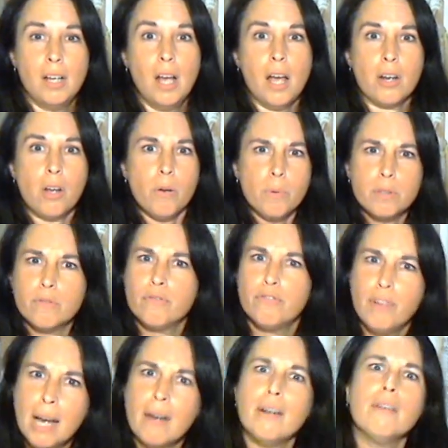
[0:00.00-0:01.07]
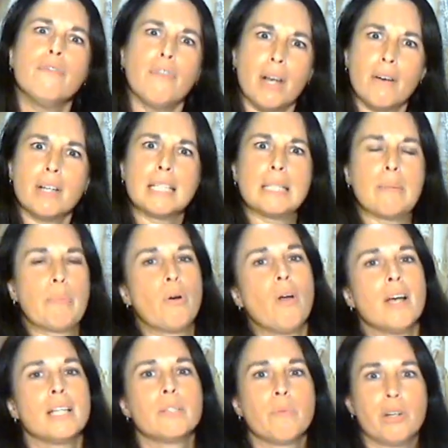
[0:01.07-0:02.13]
And I was very, very
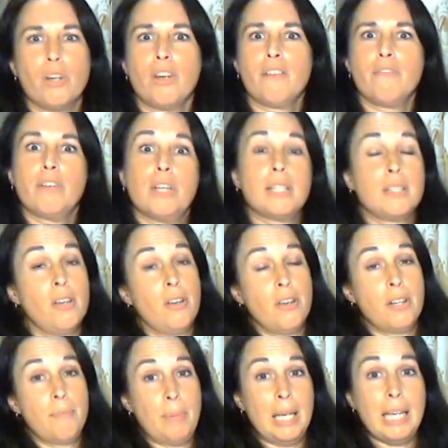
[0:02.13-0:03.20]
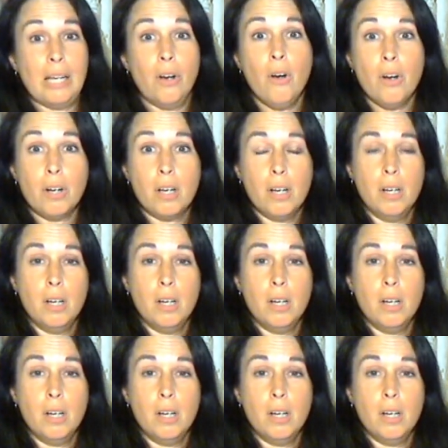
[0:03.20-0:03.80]
surprised when I first heard peacock